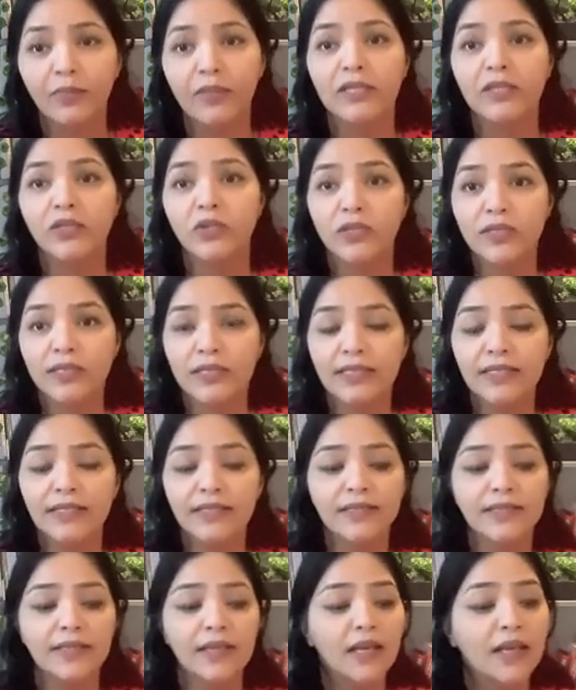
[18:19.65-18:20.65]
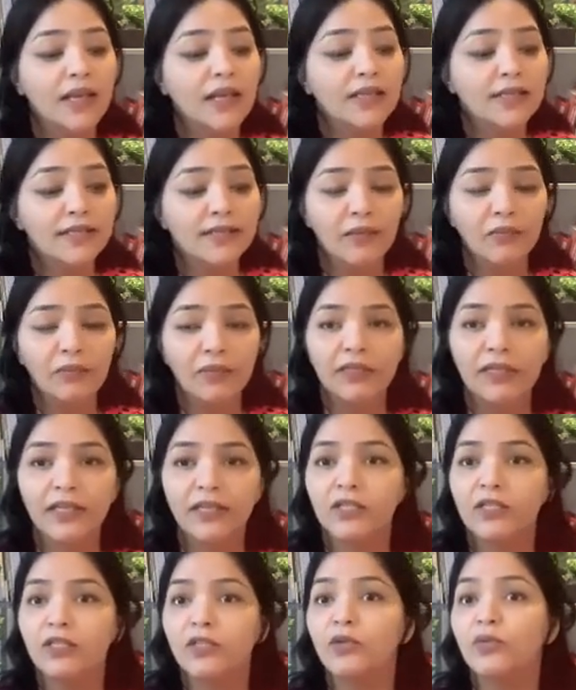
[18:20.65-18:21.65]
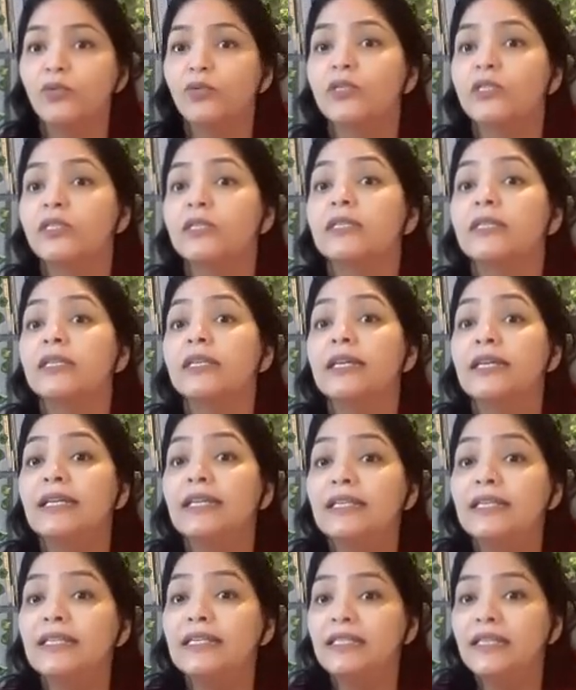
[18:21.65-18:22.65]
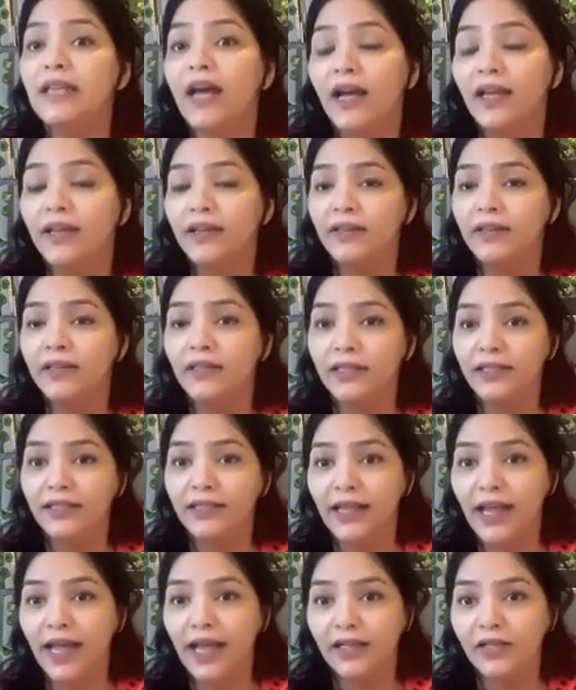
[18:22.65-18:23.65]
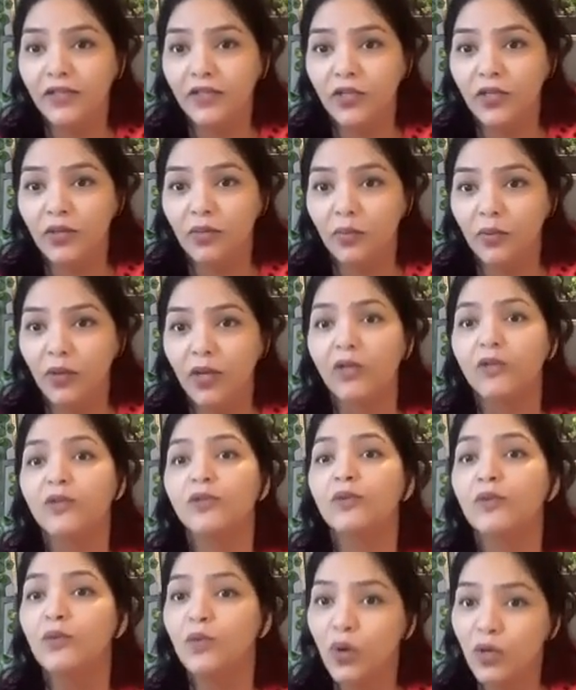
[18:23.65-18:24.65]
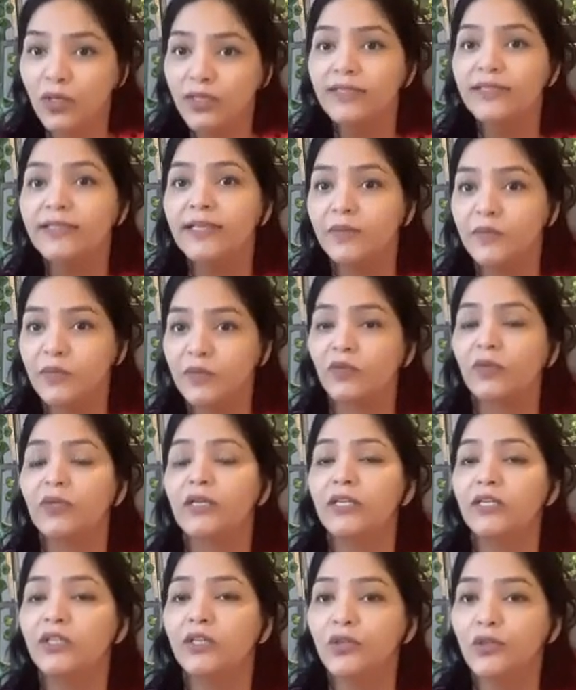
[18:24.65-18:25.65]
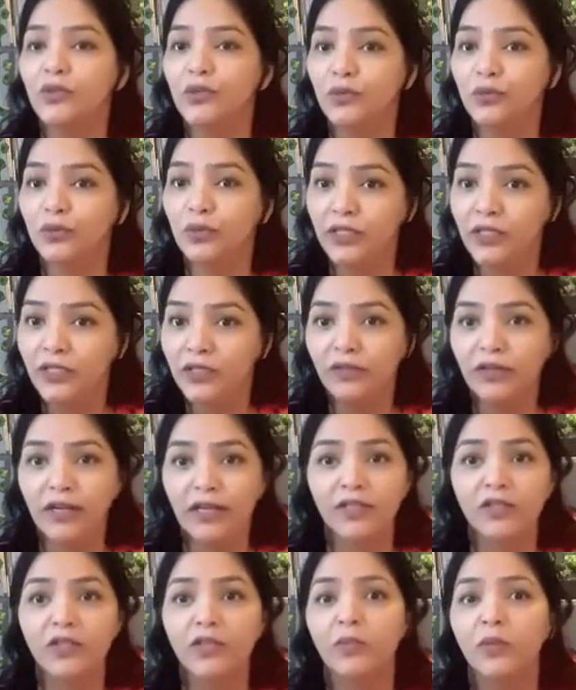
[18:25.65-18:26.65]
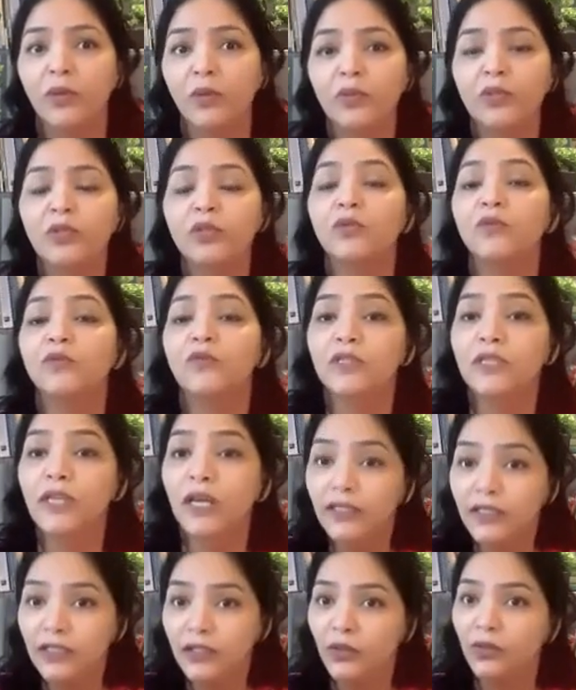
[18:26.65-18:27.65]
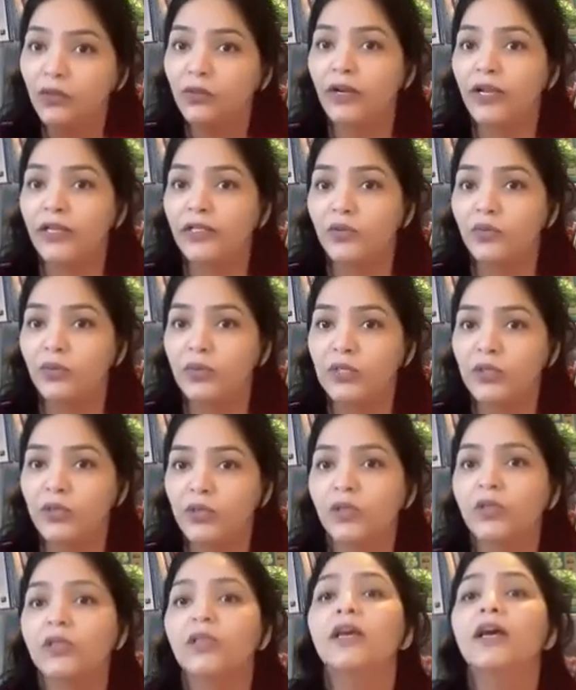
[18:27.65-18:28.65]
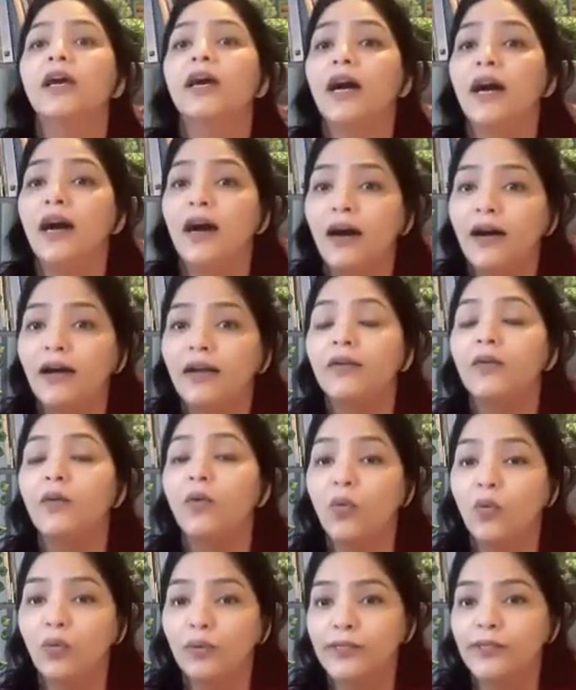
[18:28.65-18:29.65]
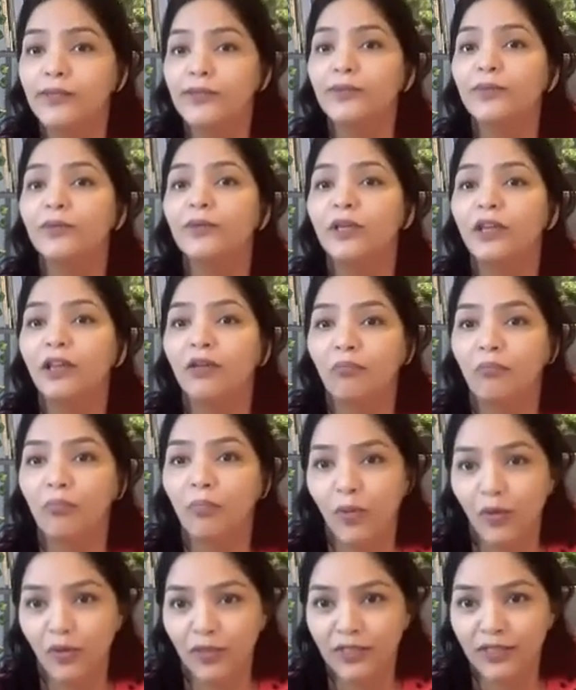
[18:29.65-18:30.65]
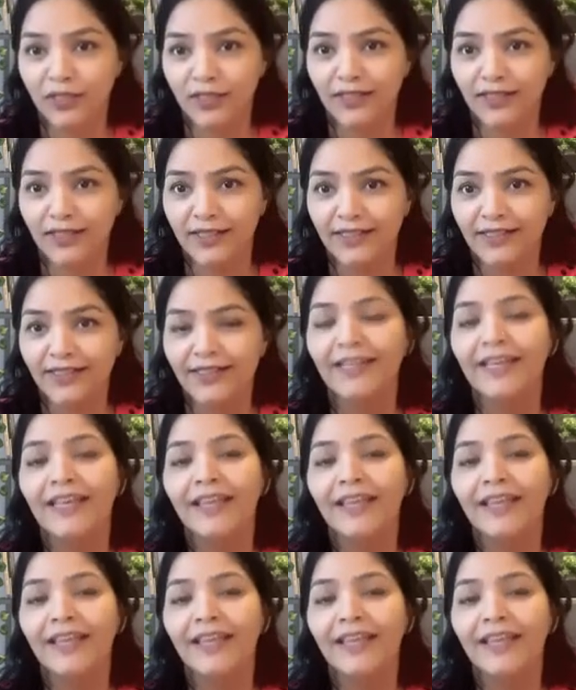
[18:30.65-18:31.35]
Matrices is something that is used in entire linear algebra. So concepts related to linear algebra, which you've done in your graduation, are also important.